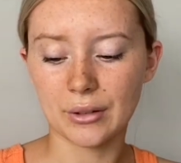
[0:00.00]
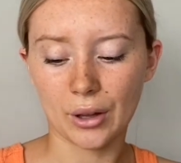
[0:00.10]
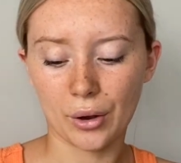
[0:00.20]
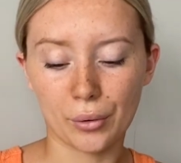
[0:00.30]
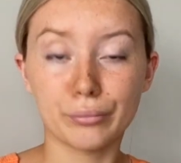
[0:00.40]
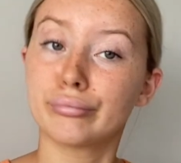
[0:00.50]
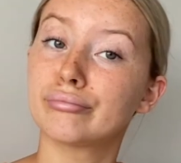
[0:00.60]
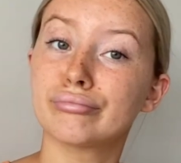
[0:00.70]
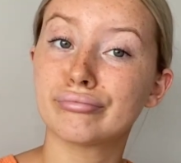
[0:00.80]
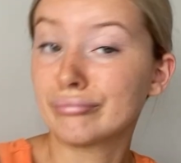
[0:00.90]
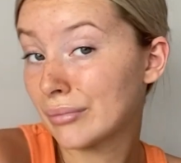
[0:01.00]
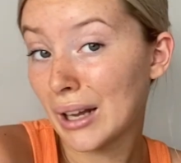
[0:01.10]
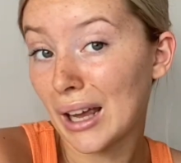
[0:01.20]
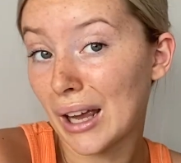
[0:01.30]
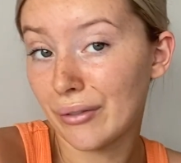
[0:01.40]
So
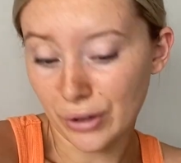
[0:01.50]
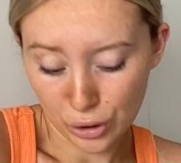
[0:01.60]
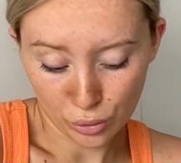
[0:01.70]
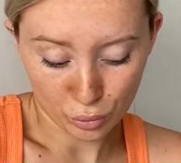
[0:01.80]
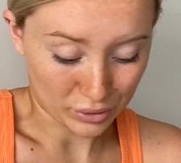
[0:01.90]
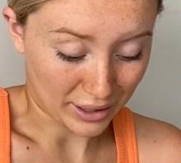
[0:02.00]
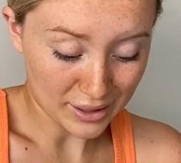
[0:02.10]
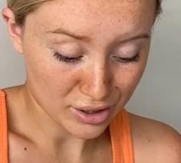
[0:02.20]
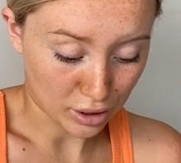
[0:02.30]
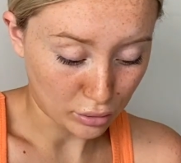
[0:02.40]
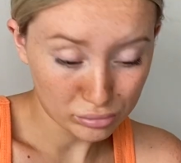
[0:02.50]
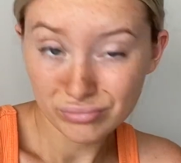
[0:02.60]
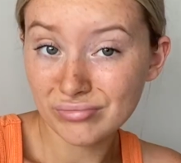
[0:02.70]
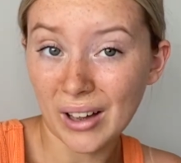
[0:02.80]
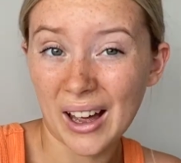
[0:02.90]
if you would like to,
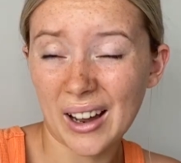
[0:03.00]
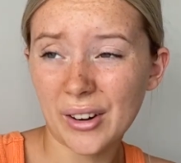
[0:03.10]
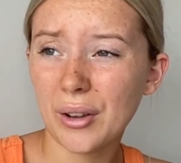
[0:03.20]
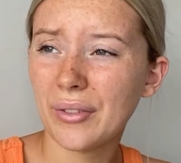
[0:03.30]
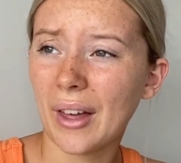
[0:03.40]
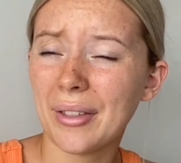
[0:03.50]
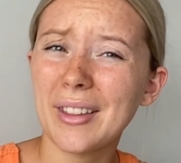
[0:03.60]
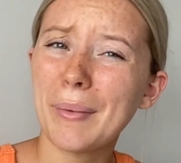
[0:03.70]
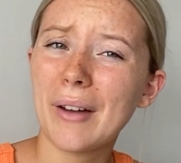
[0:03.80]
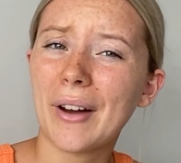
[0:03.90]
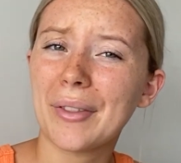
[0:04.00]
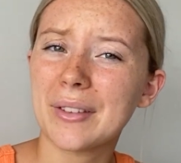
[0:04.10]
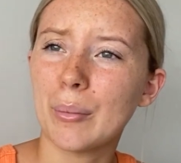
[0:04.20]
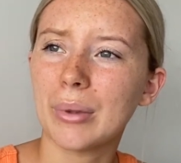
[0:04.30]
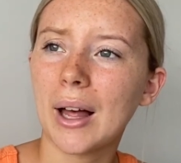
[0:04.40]
I don't know if, I think they might have had this
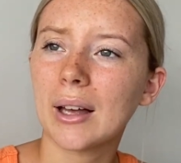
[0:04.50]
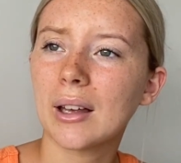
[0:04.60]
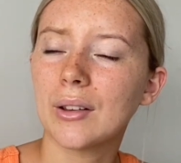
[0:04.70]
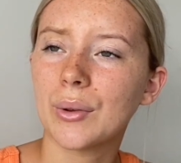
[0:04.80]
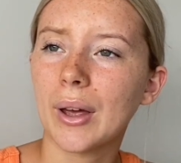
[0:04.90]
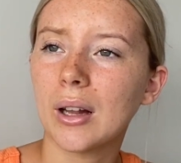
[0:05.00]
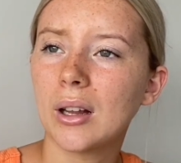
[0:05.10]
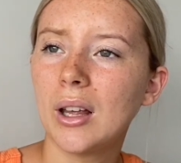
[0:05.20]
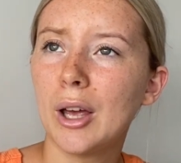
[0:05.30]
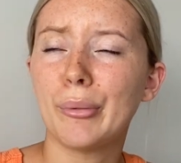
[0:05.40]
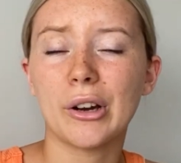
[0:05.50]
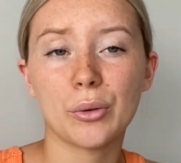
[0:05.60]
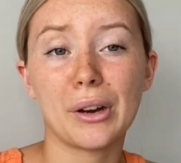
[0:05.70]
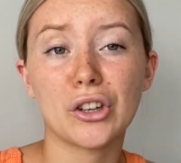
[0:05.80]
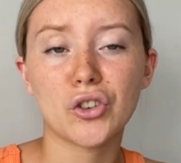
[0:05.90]
in black as well, but I just
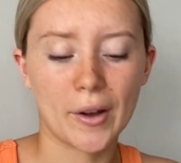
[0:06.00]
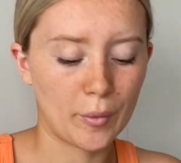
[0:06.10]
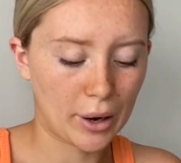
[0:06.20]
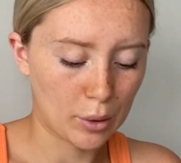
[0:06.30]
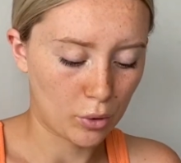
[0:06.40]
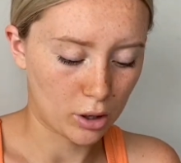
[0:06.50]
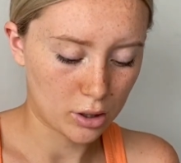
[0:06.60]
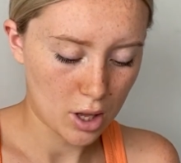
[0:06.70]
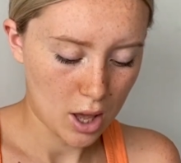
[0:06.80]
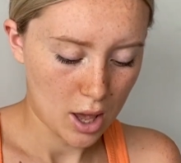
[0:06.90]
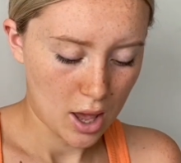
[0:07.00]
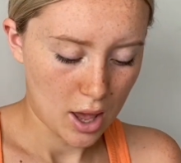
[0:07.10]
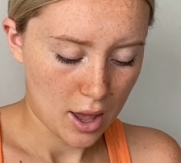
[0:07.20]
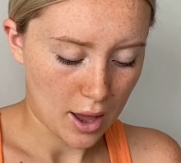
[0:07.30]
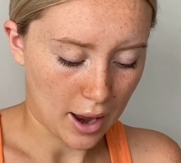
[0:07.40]
wanted to try the white one.
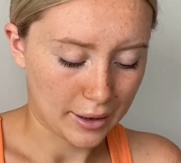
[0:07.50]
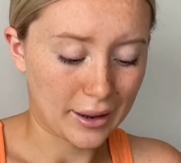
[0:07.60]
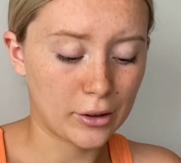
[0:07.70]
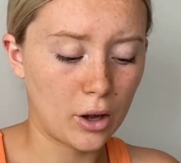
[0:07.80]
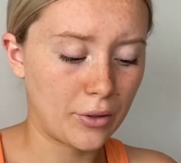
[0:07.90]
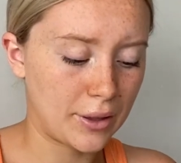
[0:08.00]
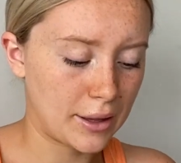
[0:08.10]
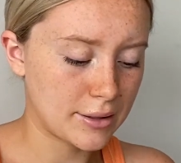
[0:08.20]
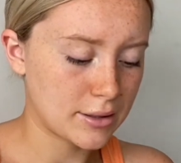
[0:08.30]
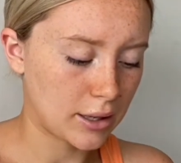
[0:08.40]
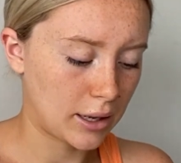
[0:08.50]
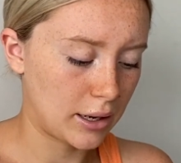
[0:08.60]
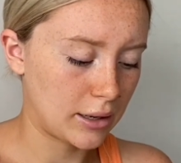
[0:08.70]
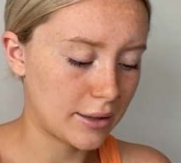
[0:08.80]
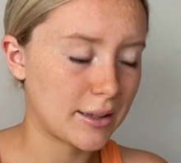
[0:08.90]
And I got this
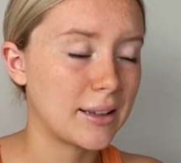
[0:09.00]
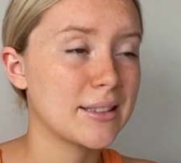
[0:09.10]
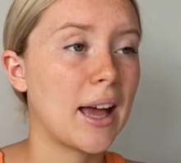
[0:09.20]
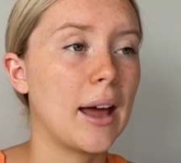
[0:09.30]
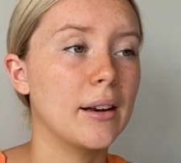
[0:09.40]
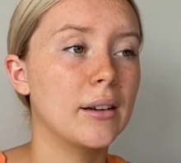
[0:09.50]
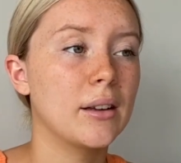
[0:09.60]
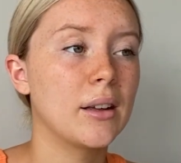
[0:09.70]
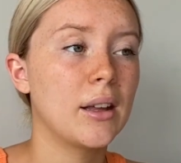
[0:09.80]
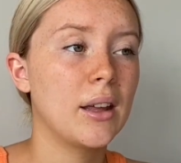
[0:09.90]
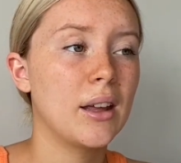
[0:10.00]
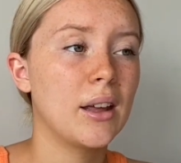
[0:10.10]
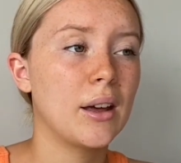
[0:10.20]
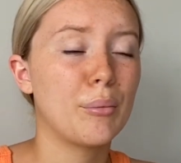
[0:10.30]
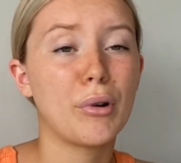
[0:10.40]
in a size 10.
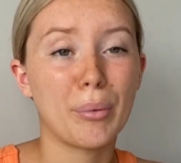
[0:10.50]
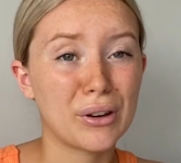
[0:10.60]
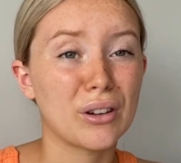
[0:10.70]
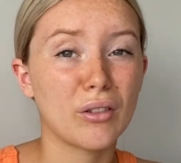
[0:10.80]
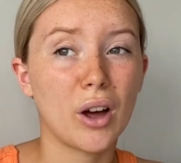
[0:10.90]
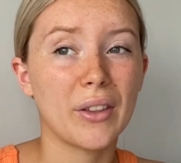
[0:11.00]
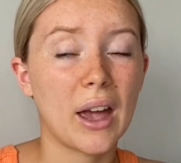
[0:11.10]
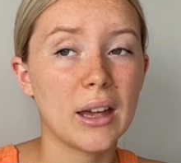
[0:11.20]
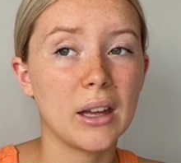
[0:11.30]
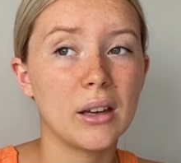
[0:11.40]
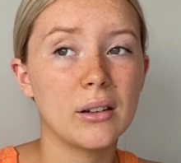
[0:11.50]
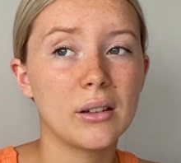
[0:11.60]
Probably could have got the eight.